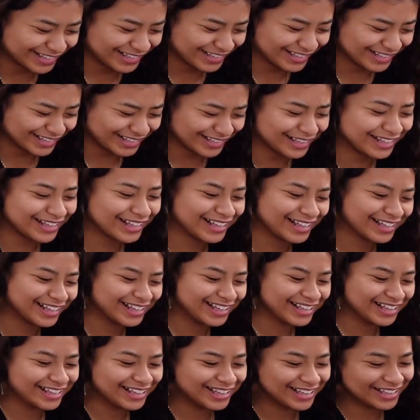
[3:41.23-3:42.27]

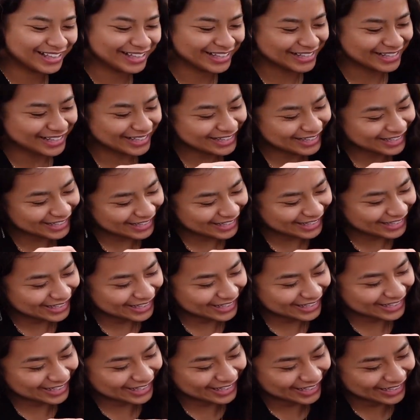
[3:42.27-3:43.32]

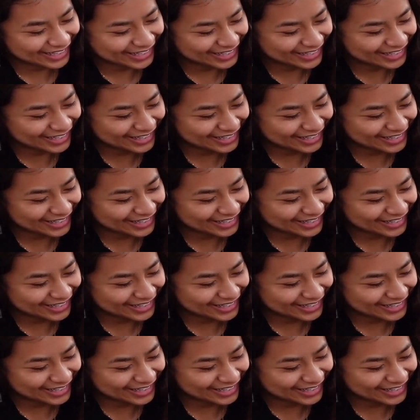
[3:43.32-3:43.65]
No words are spoken by the person on screen.